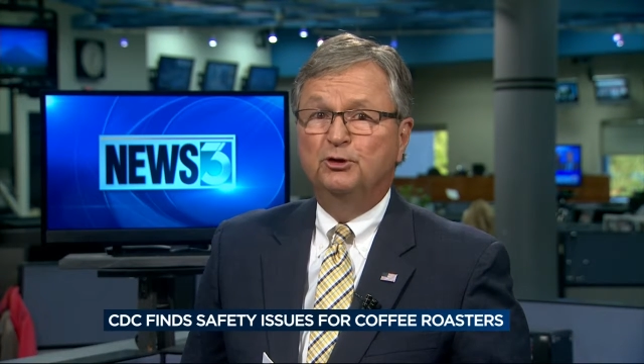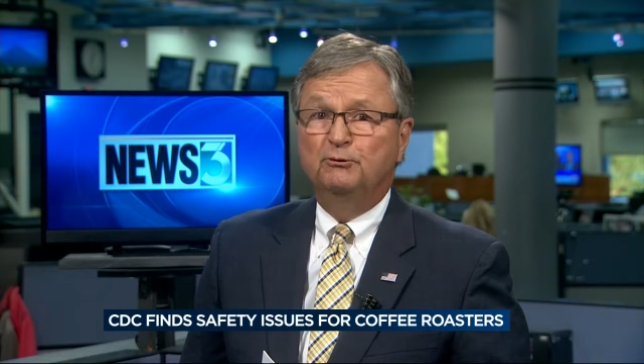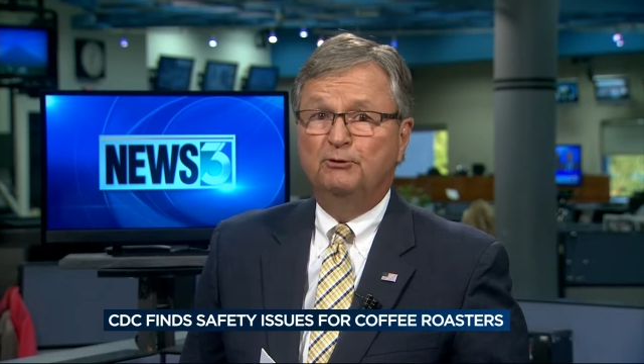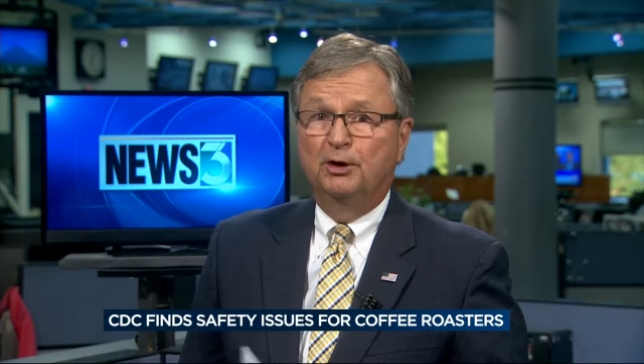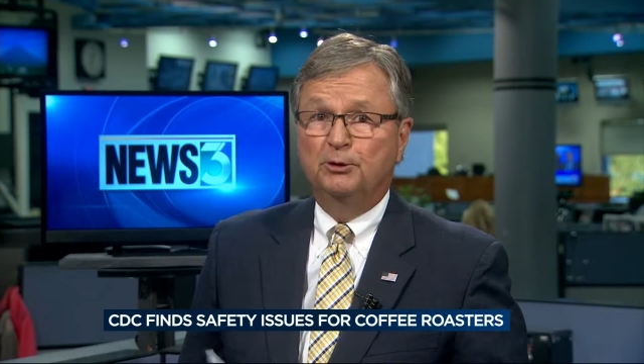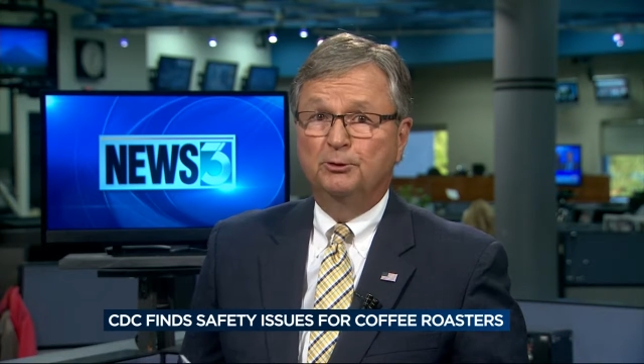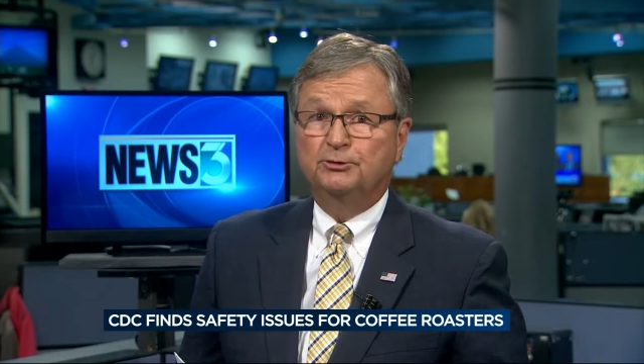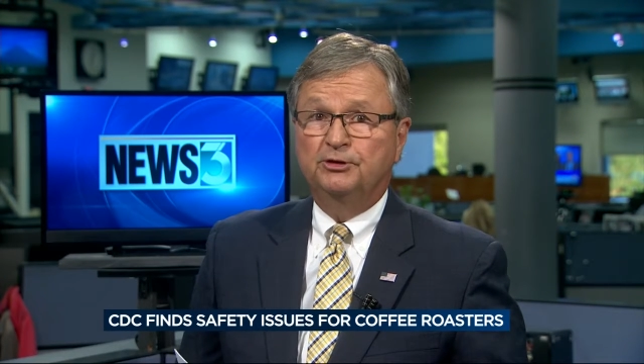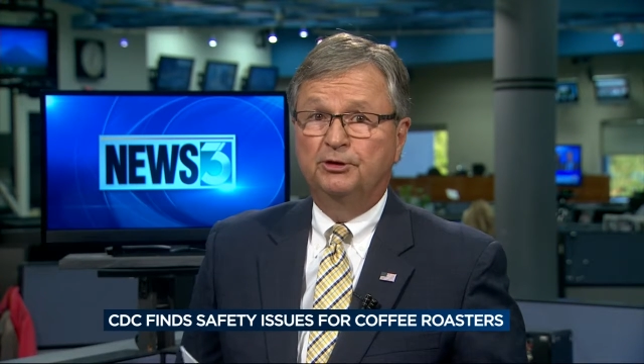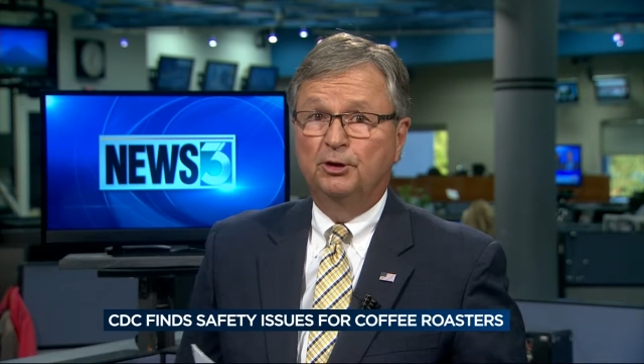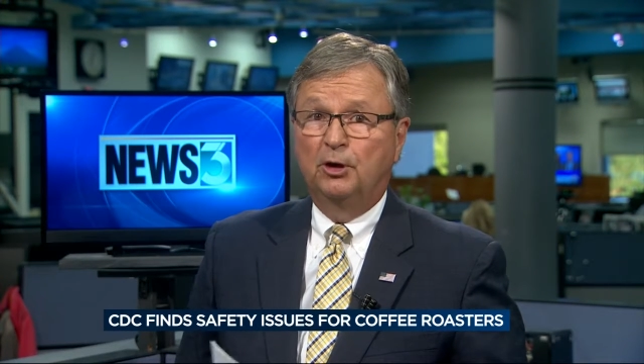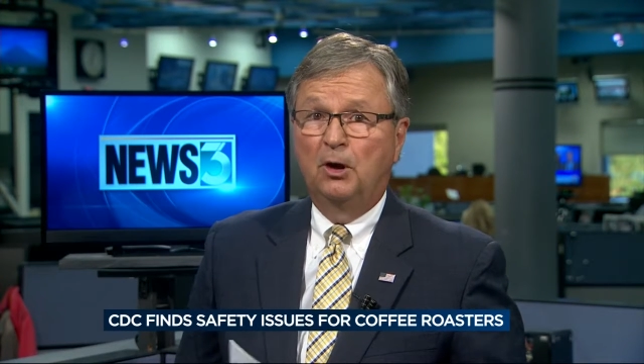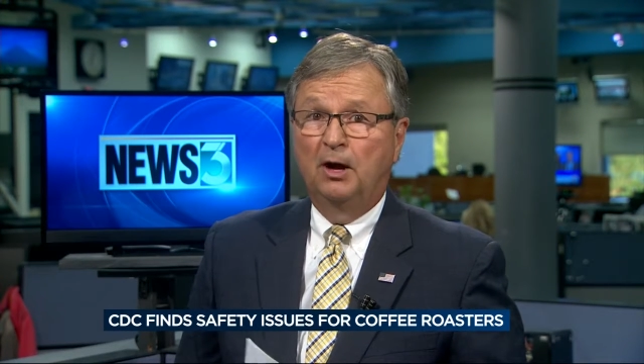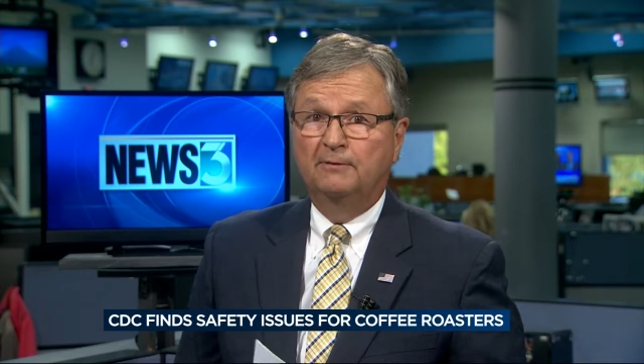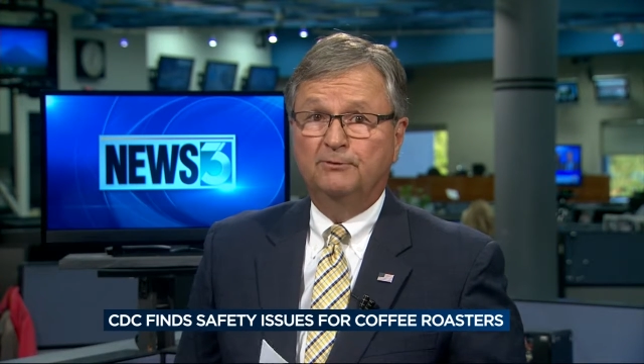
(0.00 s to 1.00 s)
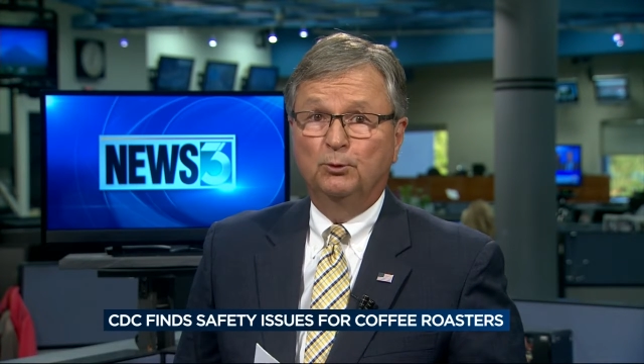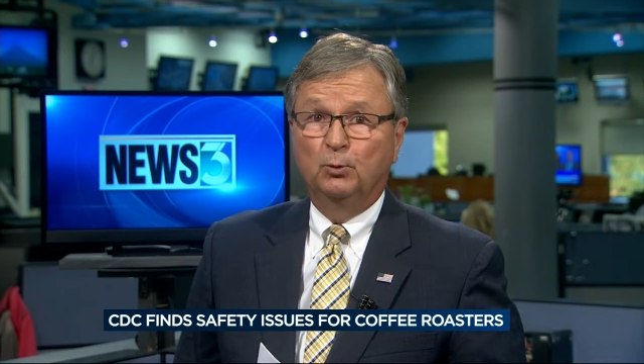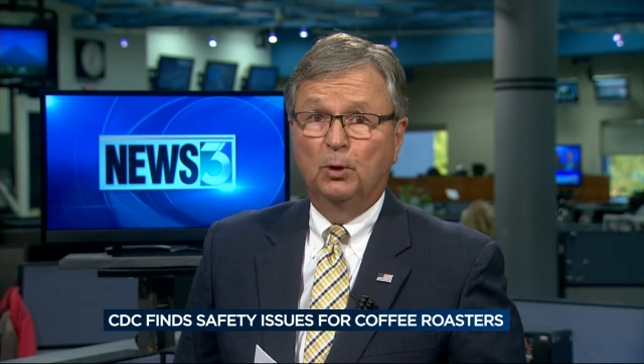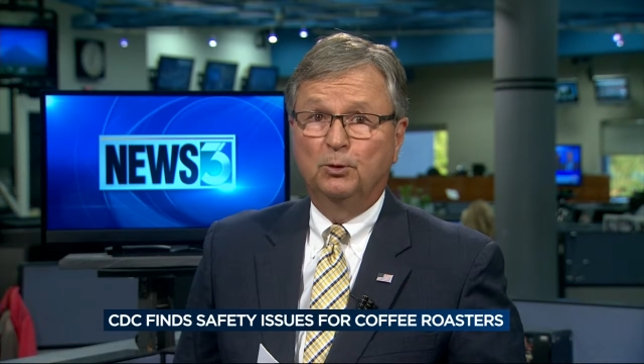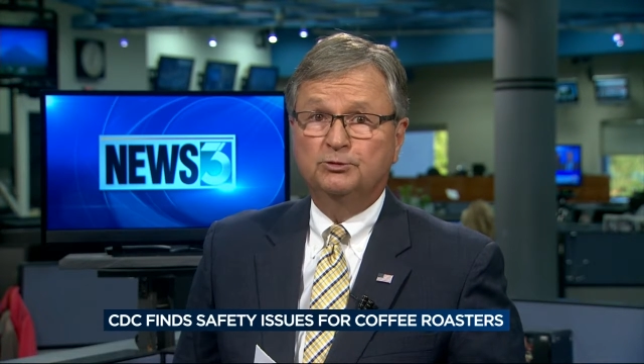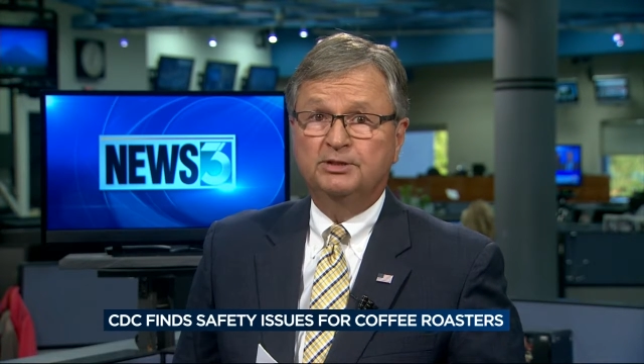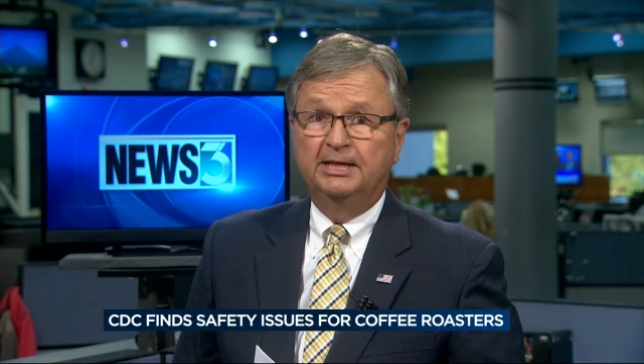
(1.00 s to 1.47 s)
of others in the coffee
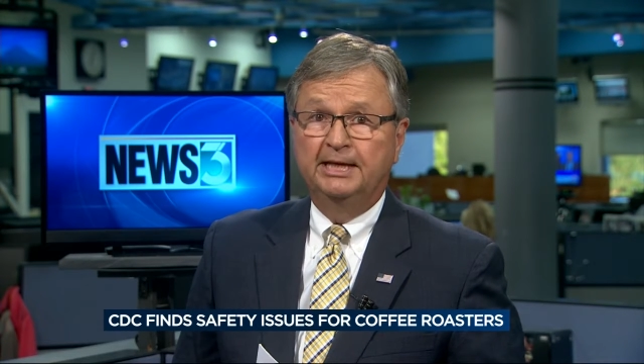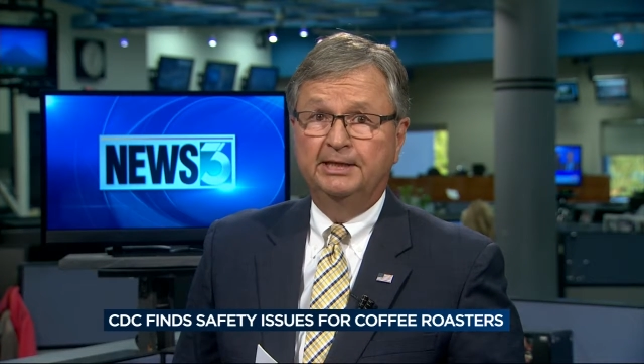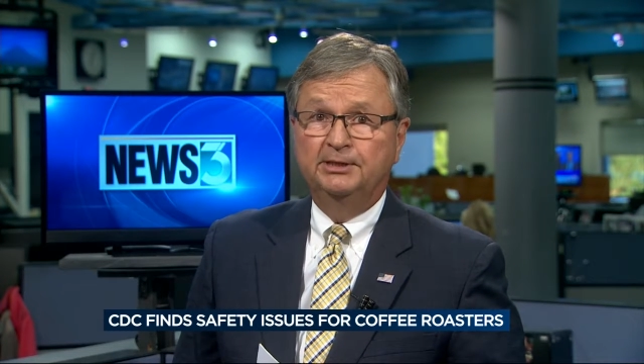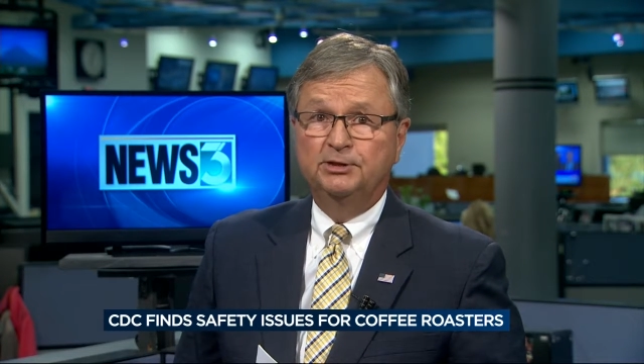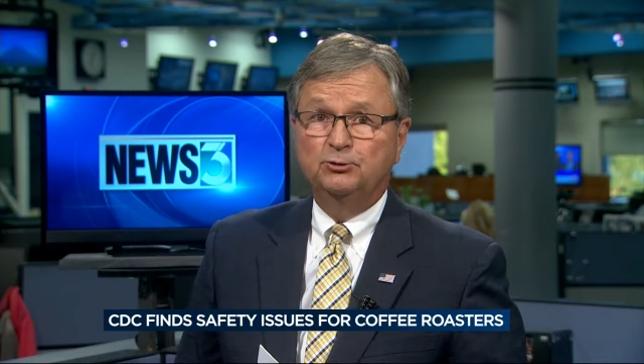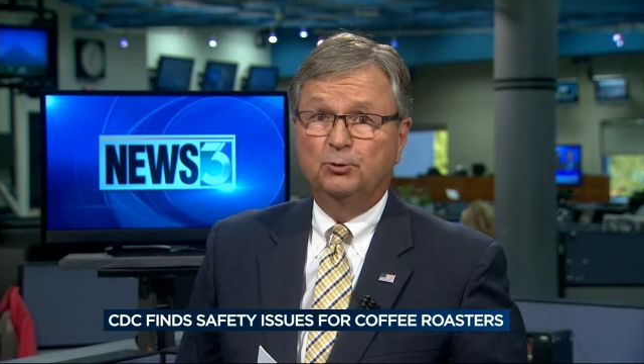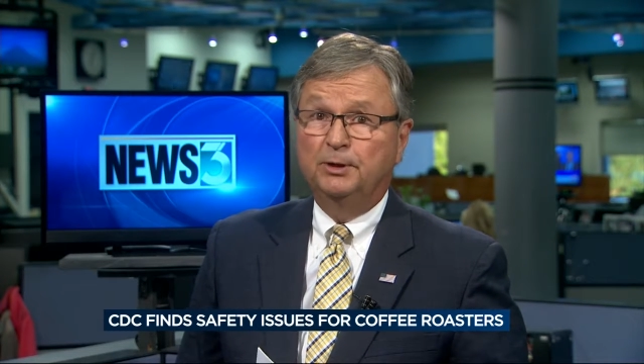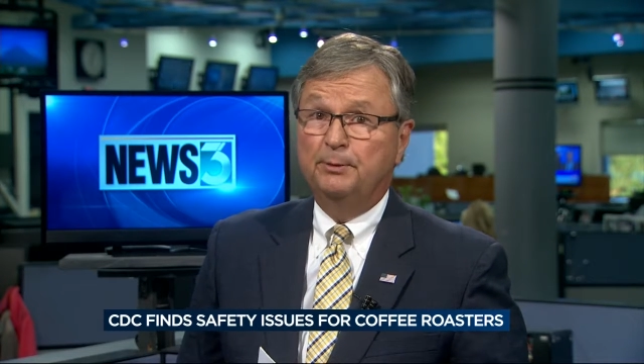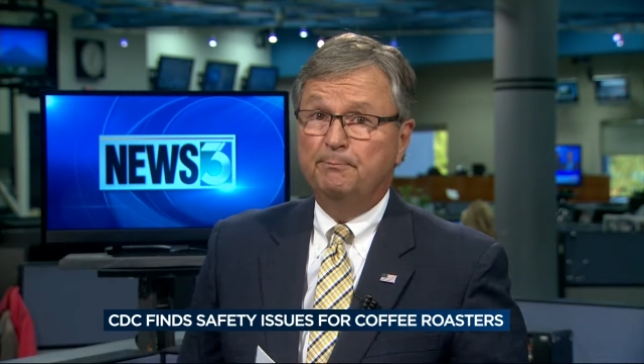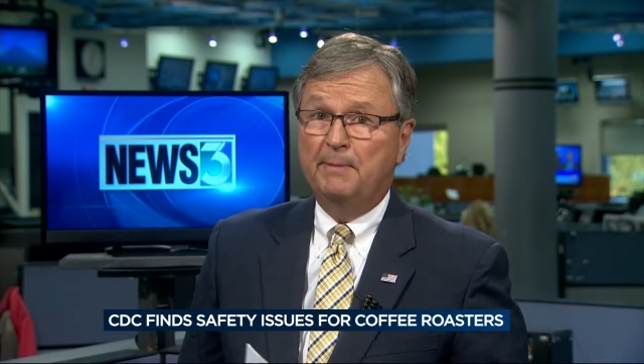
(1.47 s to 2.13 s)
roasting industry.